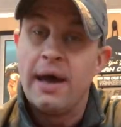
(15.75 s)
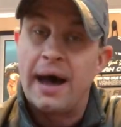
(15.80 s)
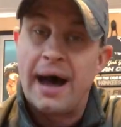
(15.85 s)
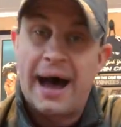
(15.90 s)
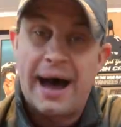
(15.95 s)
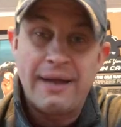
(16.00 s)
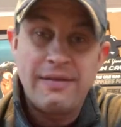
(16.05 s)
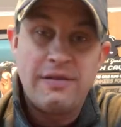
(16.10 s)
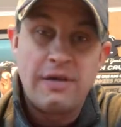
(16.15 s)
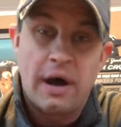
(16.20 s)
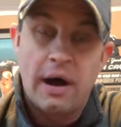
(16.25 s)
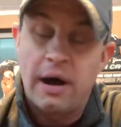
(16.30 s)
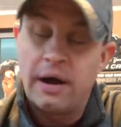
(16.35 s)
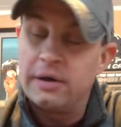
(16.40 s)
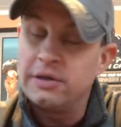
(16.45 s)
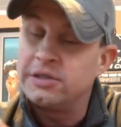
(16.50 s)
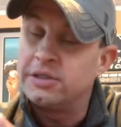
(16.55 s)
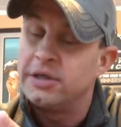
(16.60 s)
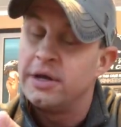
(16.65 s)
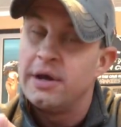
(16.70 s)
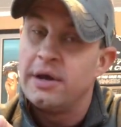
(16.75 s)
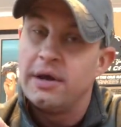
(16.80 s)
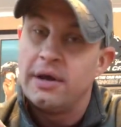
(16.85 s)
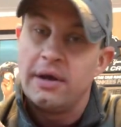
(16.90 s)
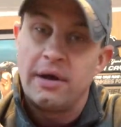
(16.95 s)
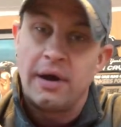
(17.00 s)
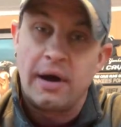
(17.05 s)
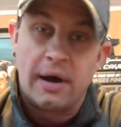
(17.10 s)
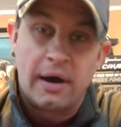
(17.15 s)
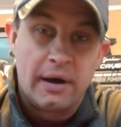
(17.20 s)
Hot dogs,
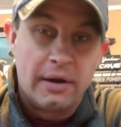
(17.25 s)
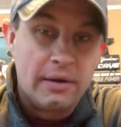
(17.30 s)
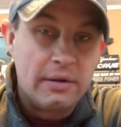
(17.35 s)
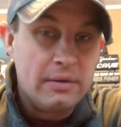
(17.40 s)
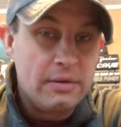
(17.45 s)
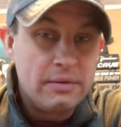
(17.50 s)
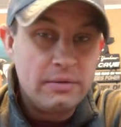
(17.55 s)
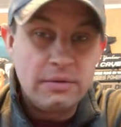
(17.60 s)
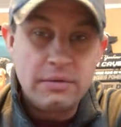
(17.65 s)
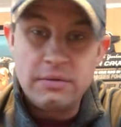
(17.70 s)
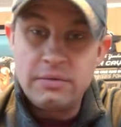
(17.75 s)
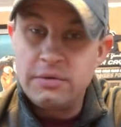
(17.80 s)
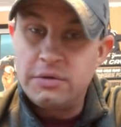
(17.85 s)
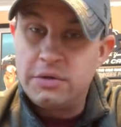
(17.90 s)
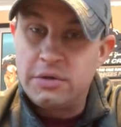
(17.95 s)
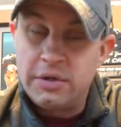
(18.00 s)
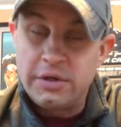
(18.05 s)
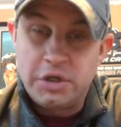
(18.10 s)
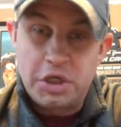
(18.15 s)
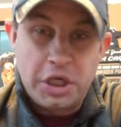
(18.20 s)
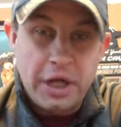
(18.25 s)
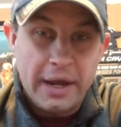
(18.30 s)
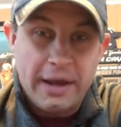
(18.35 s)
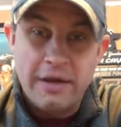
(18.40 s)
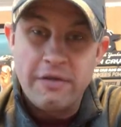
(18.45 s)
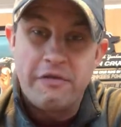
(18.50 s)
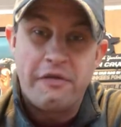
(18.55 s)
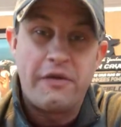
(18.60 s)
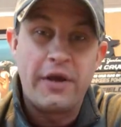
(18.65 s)
uh, chicken